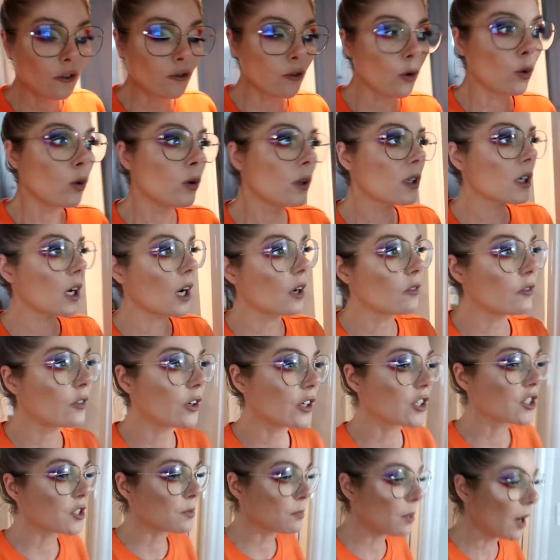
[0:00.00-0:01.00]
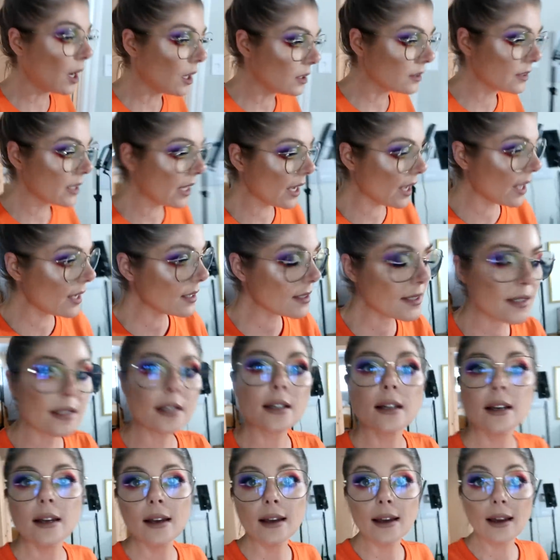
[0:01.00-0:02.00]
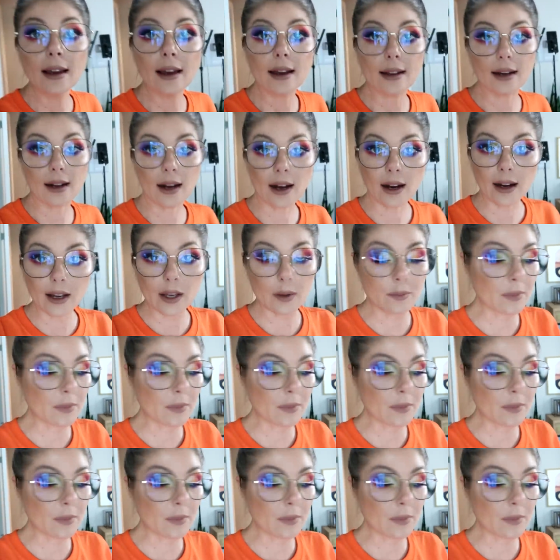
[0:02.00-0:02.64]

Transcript: full coverage podcast, and I